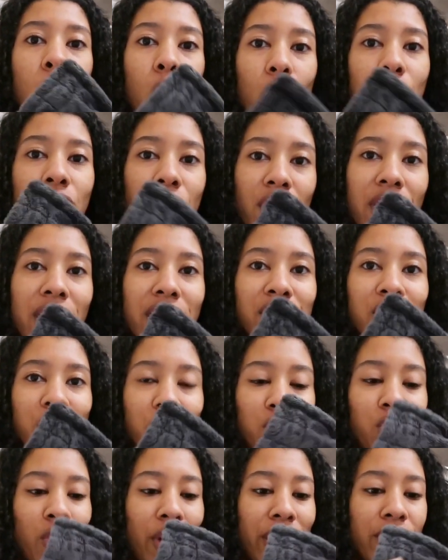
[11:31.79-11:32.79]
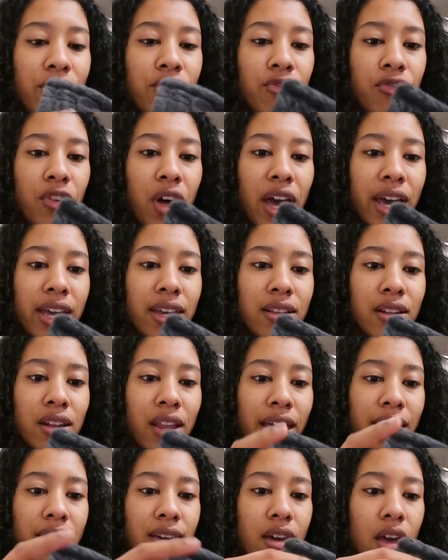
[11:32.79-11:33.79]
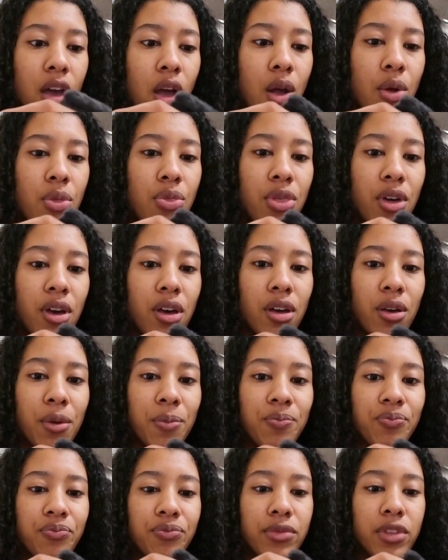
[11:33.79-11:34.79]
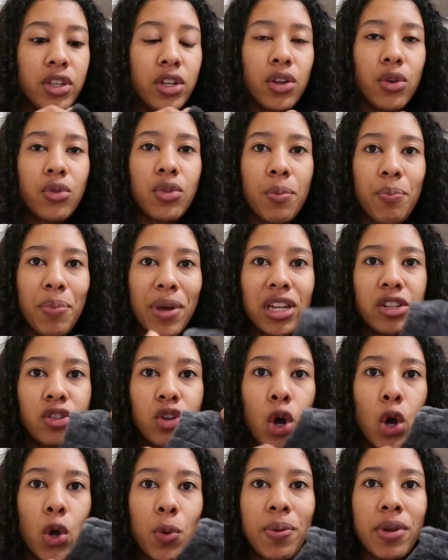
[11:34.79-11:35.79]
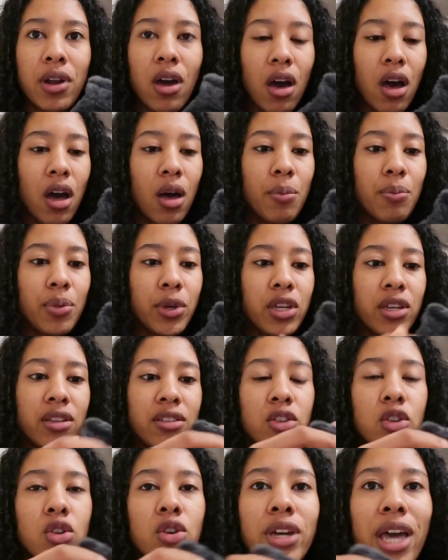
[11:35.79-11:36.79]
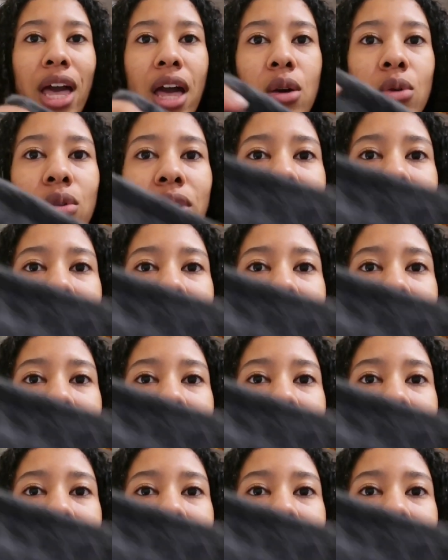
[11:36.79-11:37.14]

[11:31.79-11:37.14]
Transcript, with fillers: of this to try and find like the you know the bit to open it up because look how